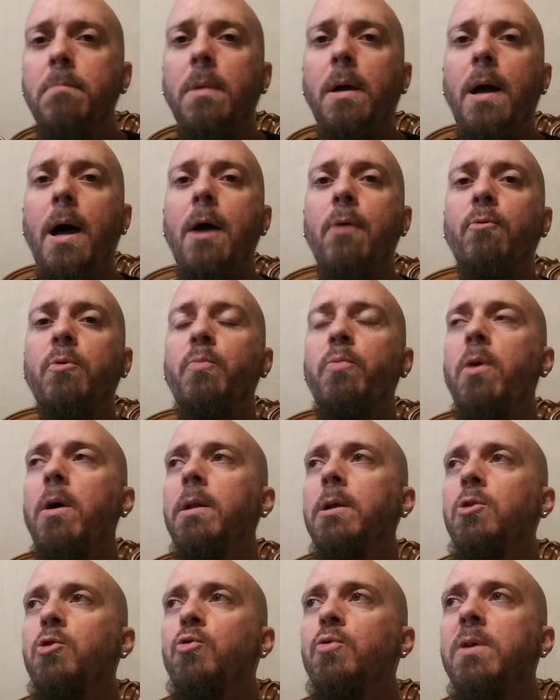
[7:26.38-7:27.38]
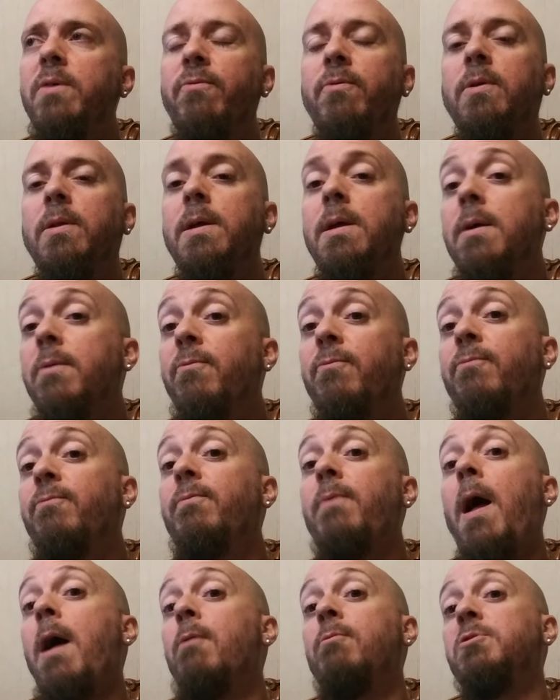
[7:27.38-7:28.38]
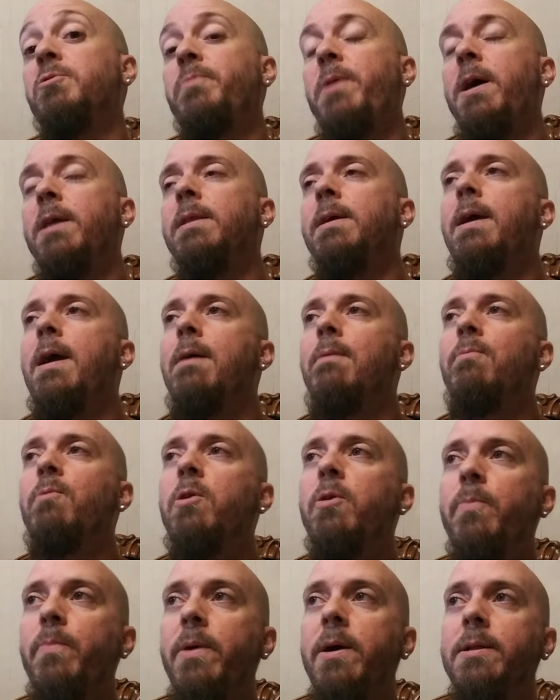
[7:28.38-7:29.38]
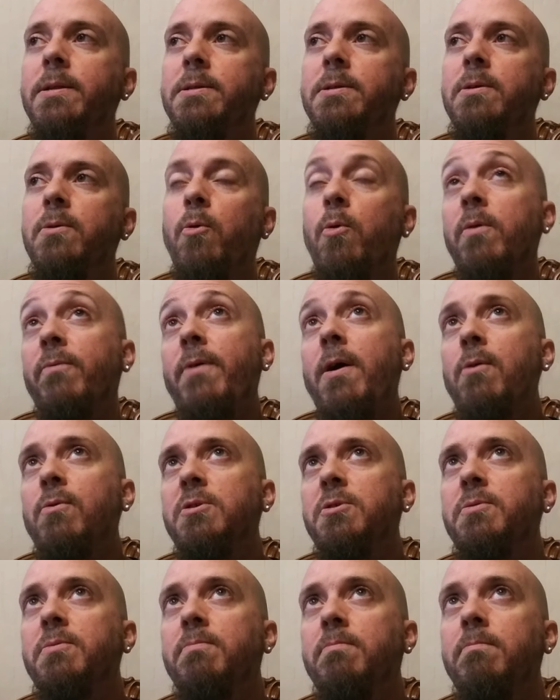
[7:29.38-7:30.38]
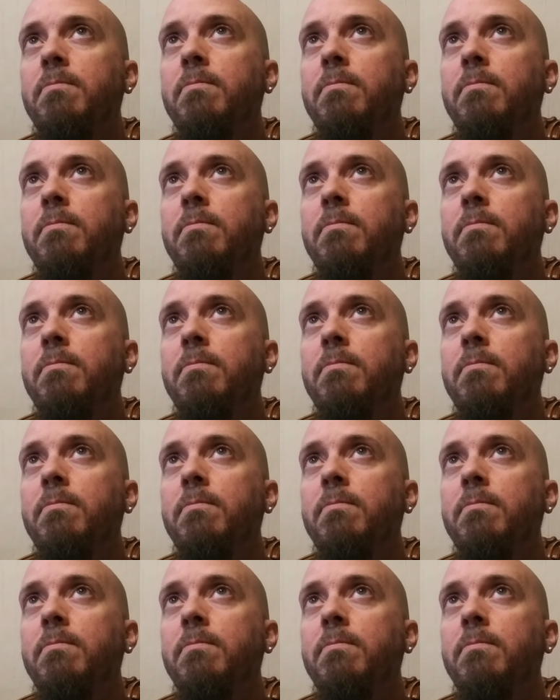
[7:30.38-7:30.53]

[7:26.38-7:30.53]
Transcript: I would probably do differently if I was behind the camera, or if I was